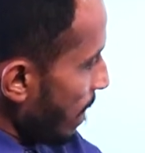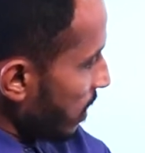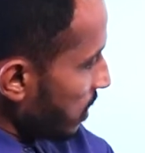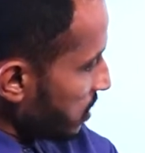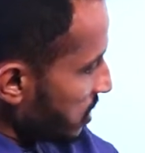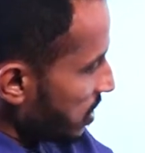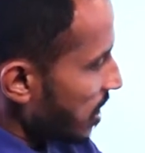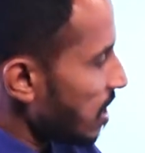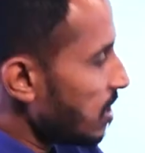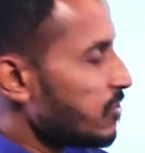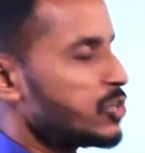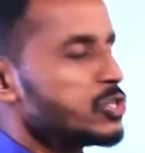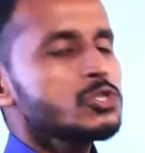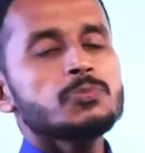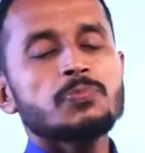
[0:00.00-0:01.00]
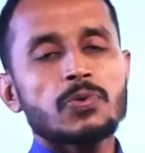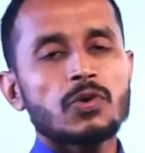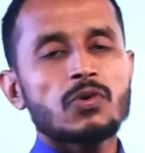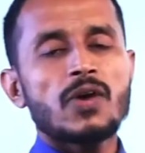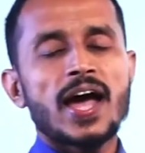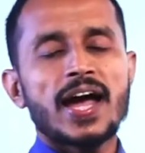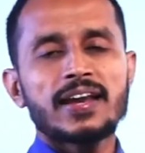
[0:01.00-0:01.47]
Service
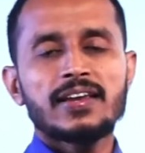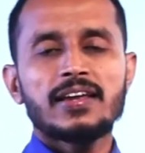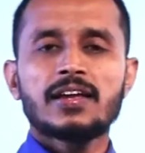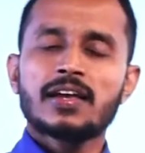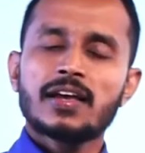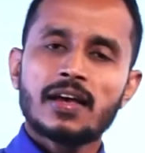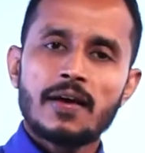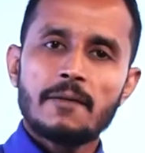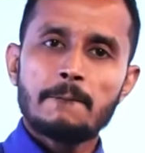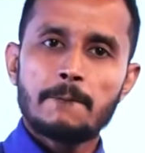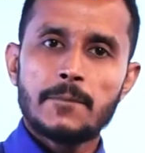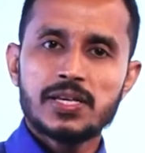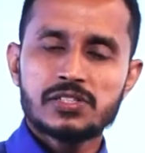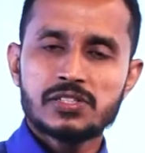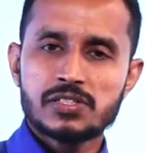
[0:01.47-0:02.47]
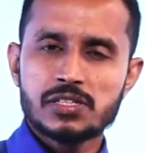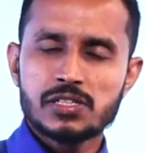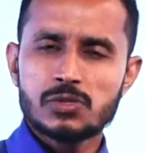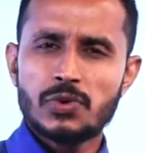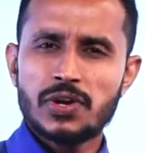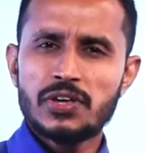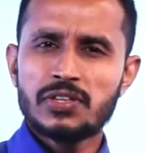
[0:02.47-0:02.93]
providing businesses.
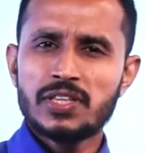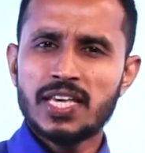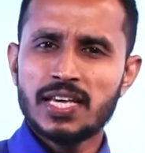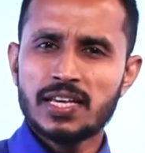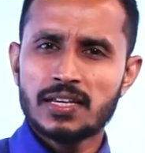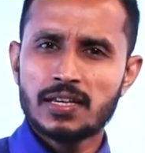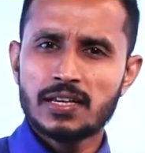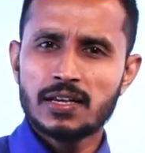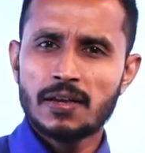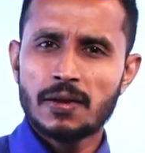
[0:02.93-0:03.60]
What do you think?